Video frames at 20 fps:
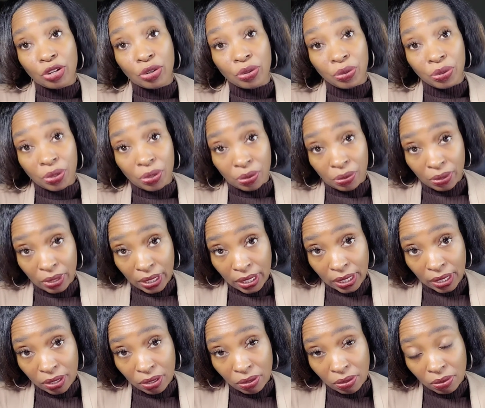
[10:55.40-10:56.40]
Do your
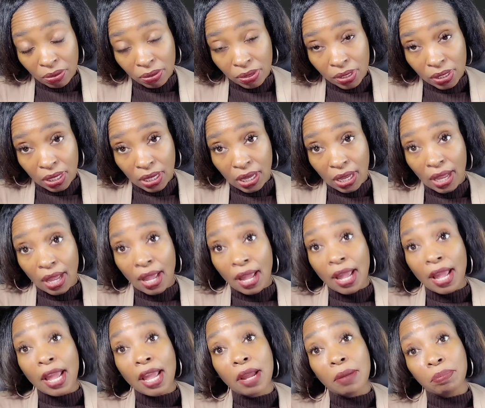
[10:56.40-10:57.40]
nails.
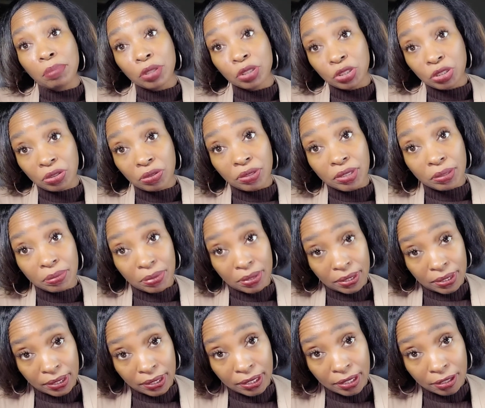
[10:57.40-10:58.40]
And put your
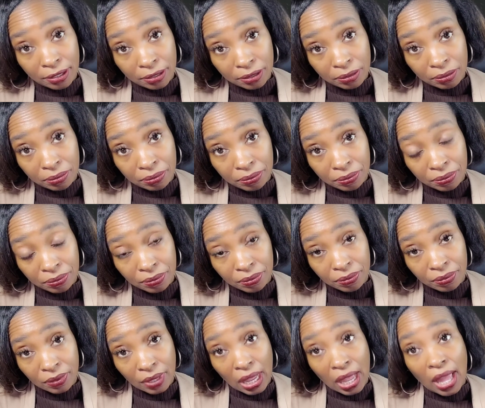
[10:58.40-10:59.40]
lipstick on.
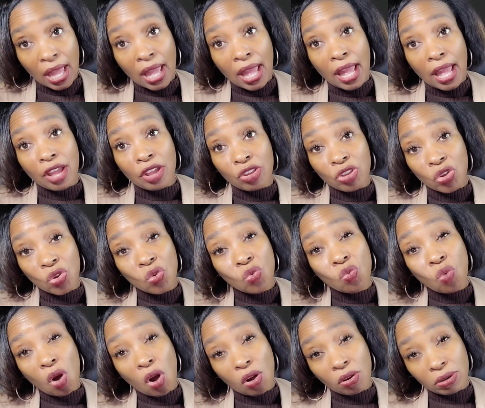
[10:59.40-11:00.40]
And you
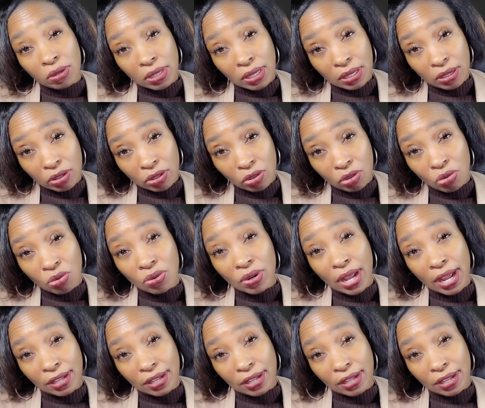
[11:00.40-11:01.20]
walk through